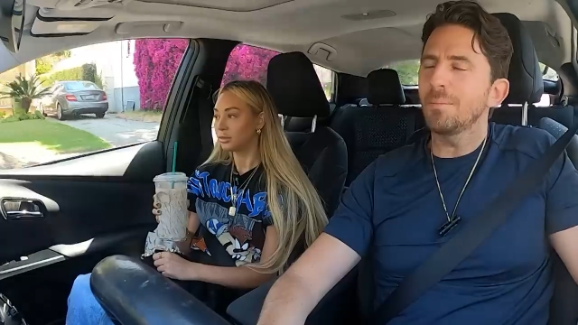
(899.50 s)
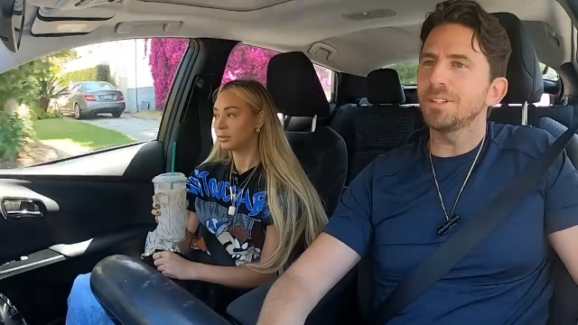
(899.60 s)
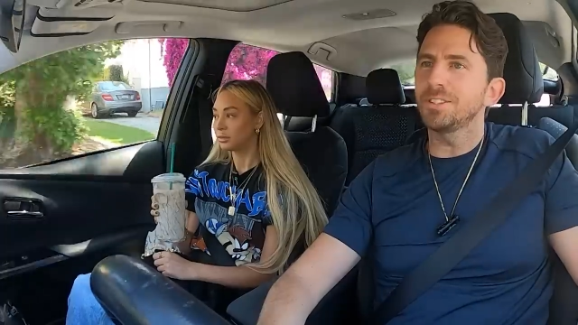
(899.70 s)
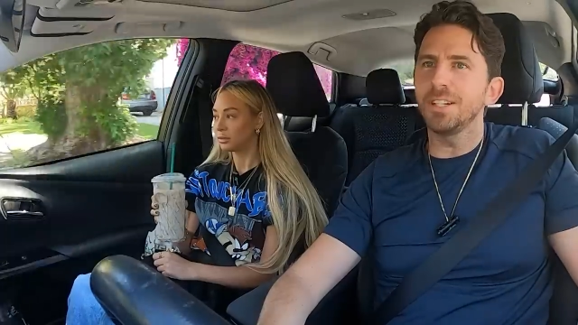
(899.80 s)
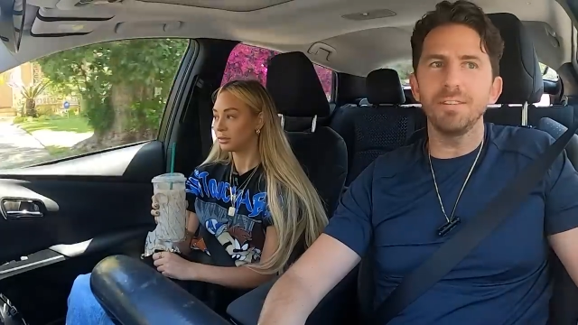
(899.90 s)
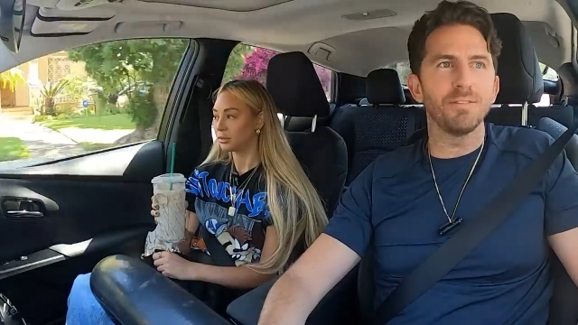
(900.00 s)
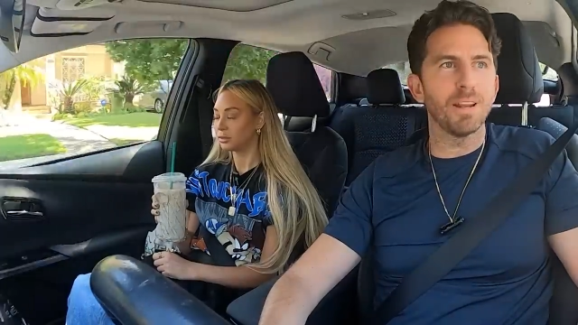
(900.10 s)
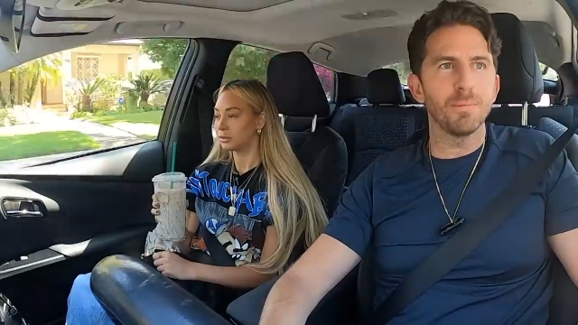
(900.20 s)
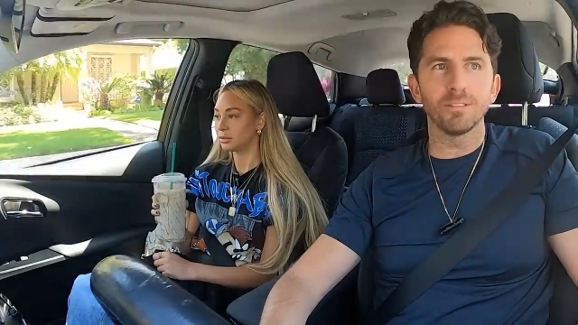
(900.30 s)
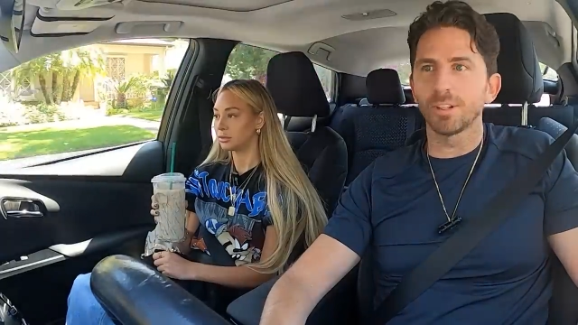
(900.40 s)
Speaker 1: how much did he
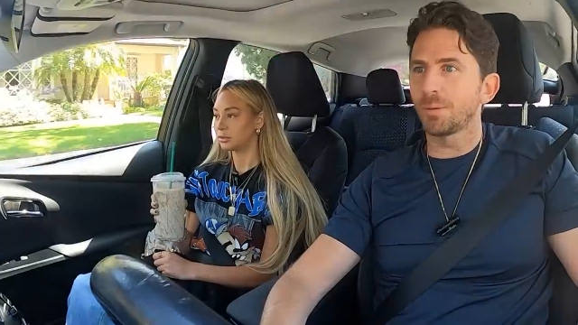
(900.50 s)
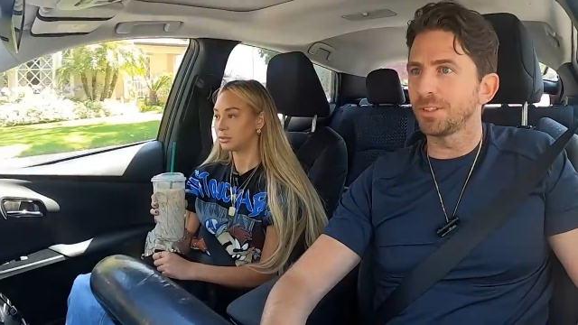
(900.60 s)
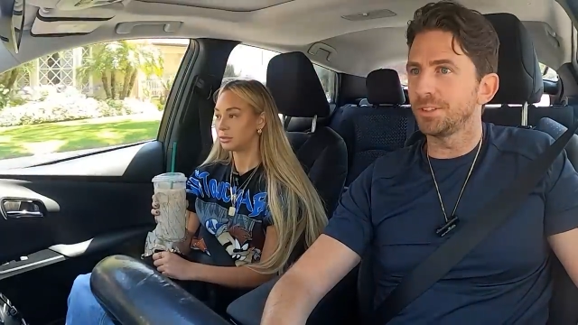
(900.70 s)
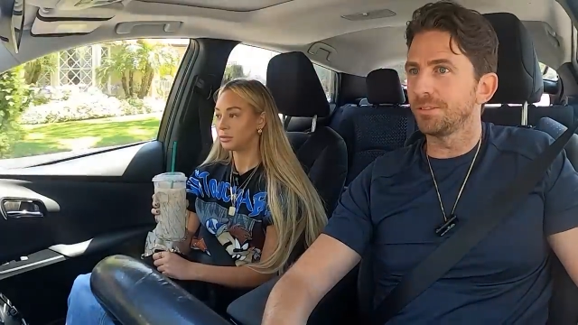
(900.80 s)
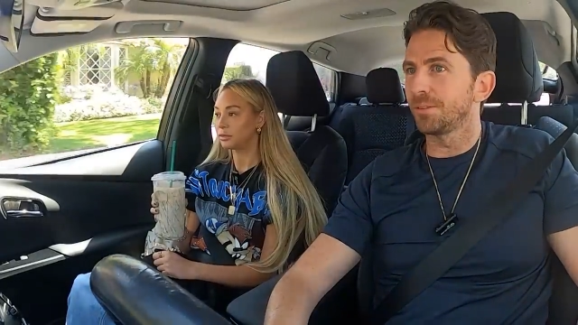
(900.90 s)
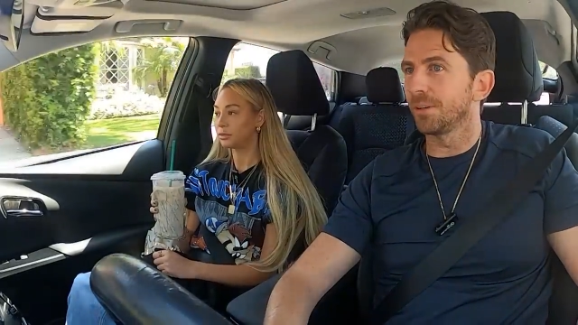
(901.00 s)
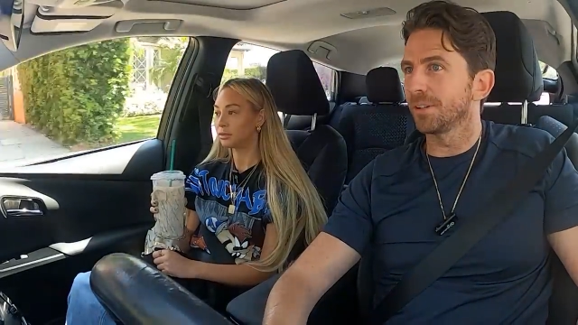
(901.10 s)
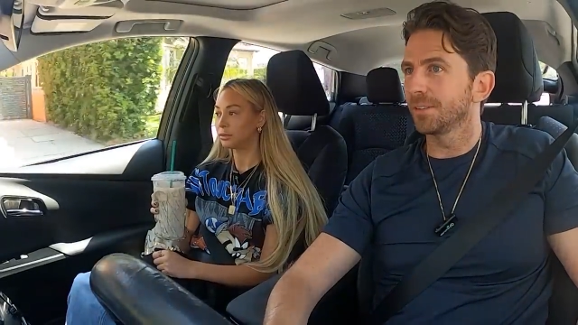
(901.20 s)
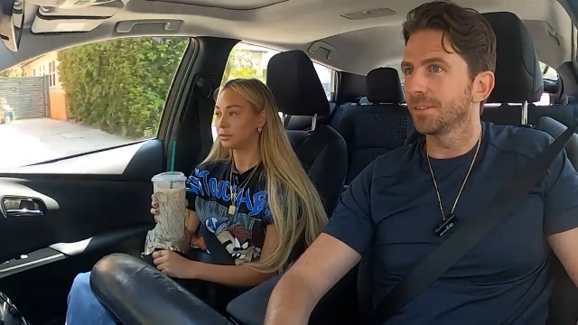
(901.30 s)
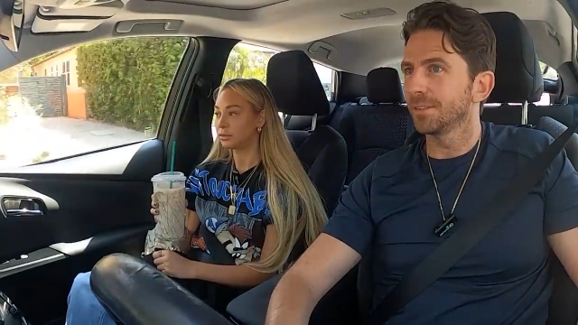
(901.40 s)
Venmo request you
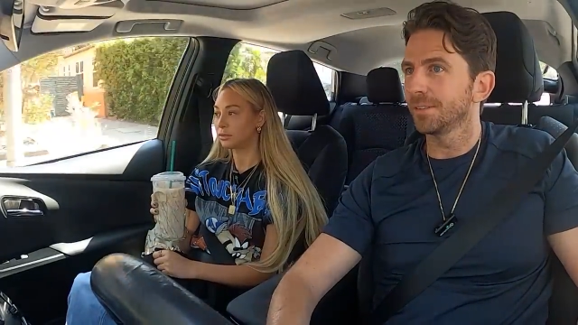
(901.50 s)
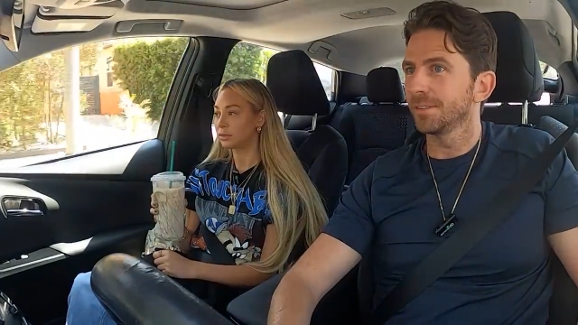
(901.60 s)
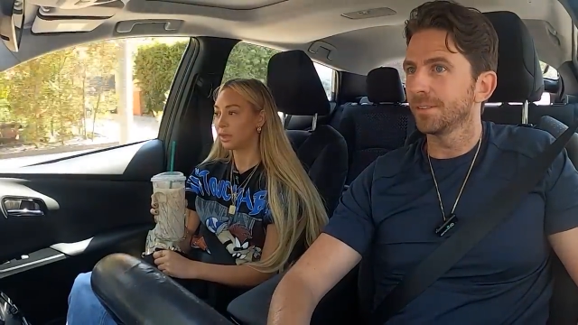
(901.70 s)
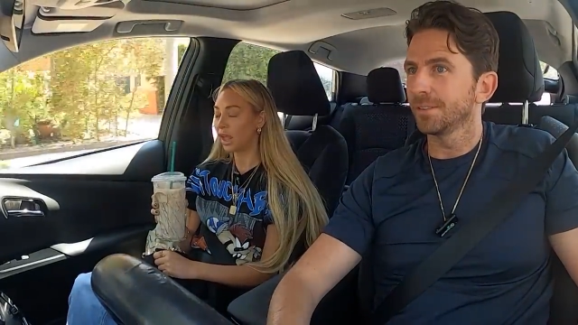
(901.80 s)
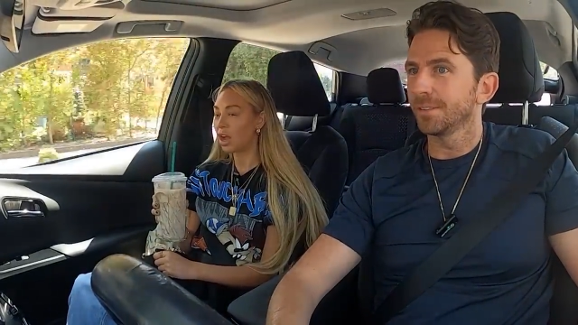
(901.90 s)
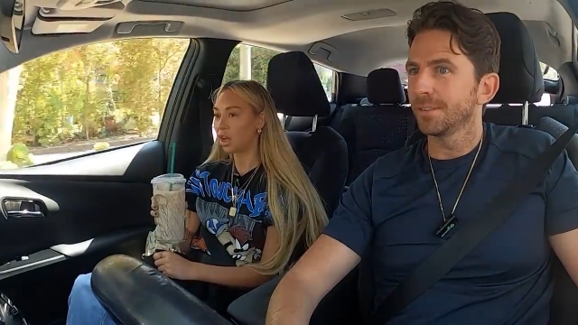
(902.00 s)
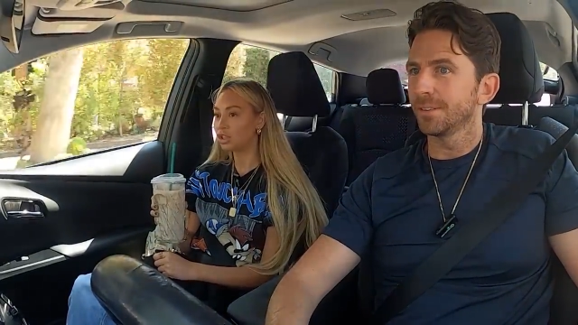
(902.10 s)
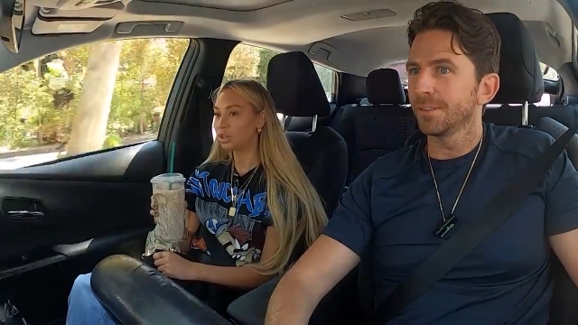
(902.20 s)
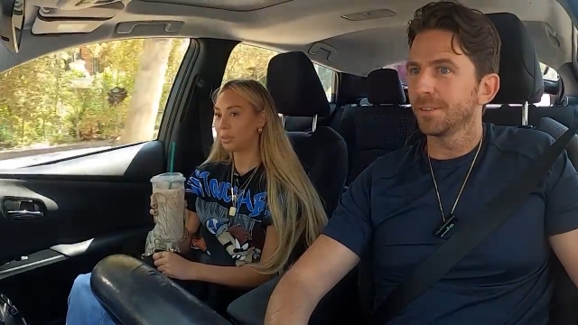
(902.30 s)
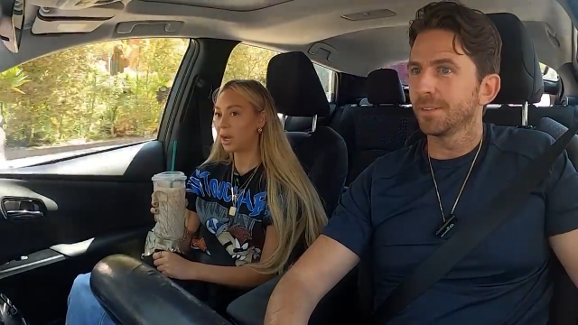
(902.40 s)
for?
Speaker 2: Like a
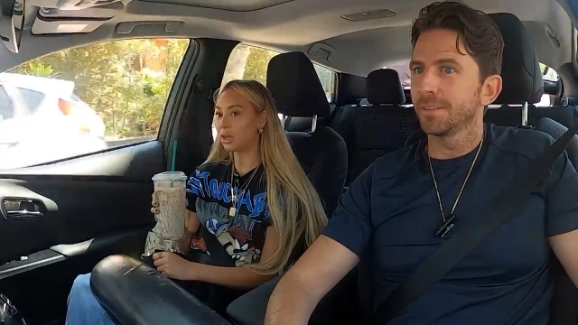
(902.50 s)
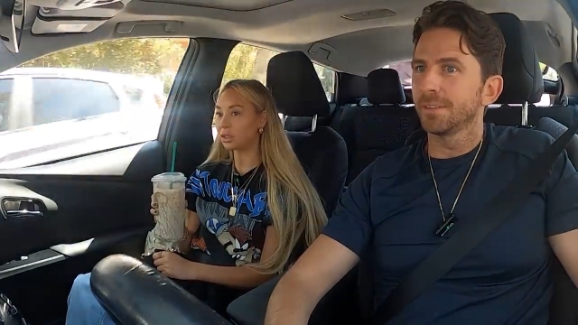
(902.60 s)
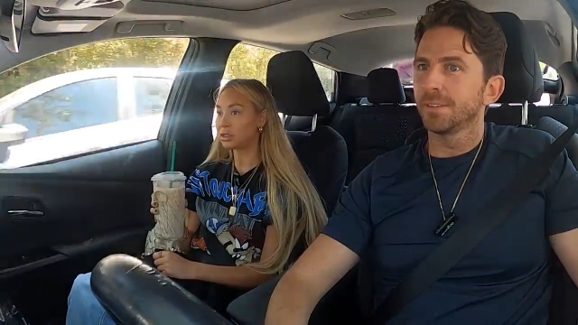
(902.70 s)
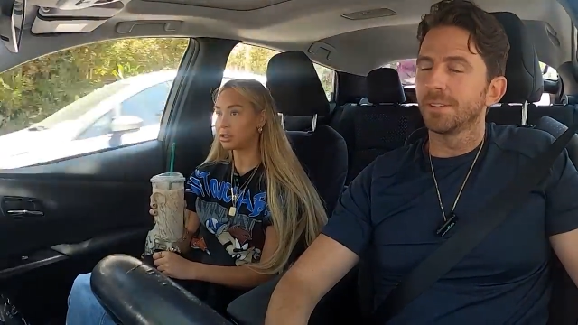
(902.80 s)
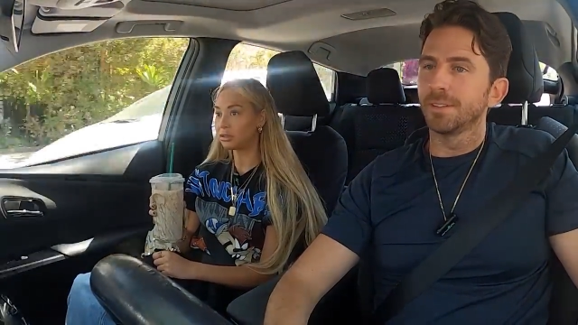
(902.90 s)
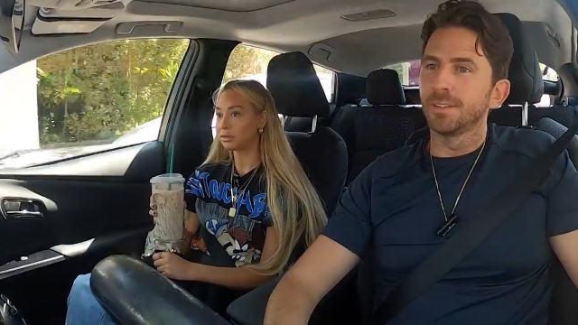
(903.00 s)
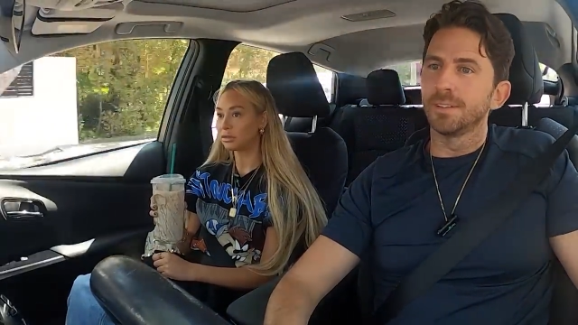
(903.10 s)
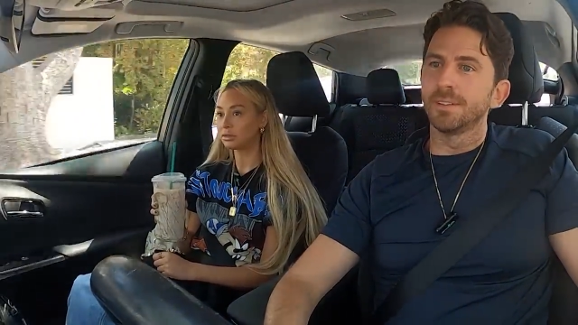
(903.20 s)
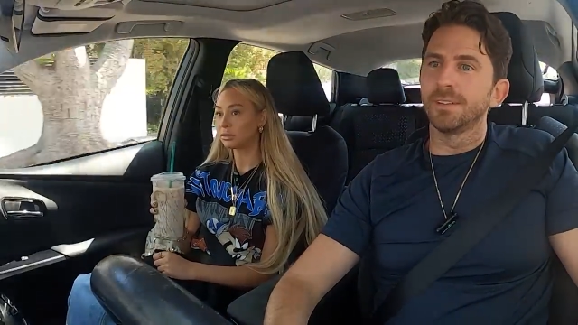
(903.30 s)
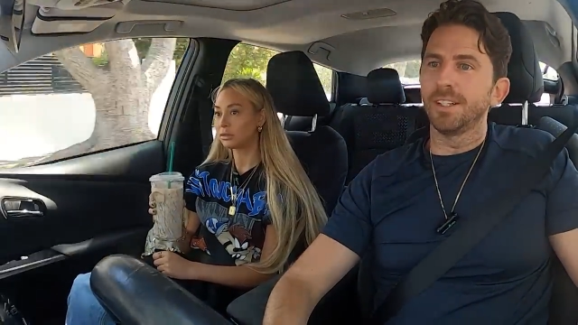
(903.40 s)
hundred bucks.
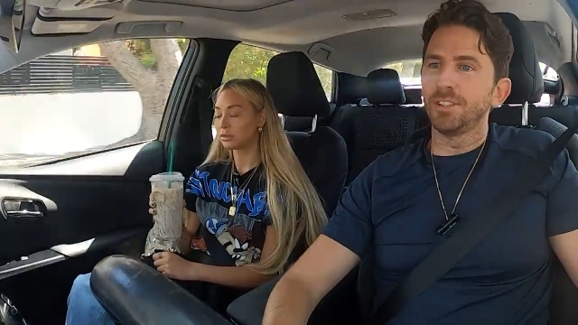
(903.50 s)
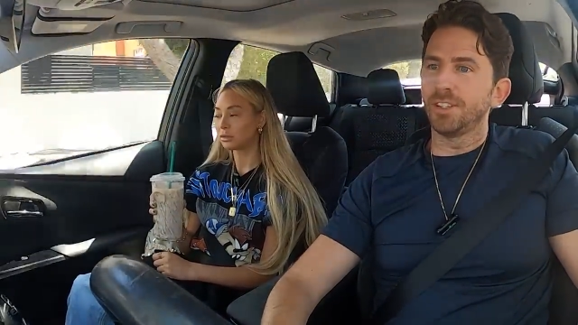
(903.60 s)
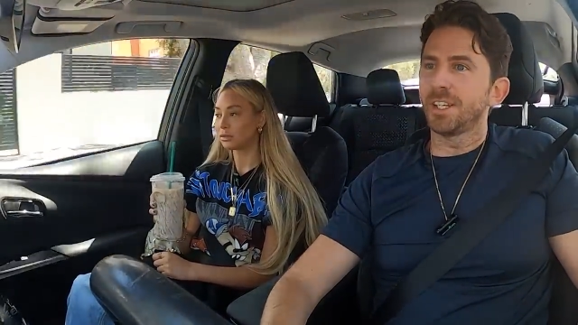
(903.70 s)
Speaker 1: Did you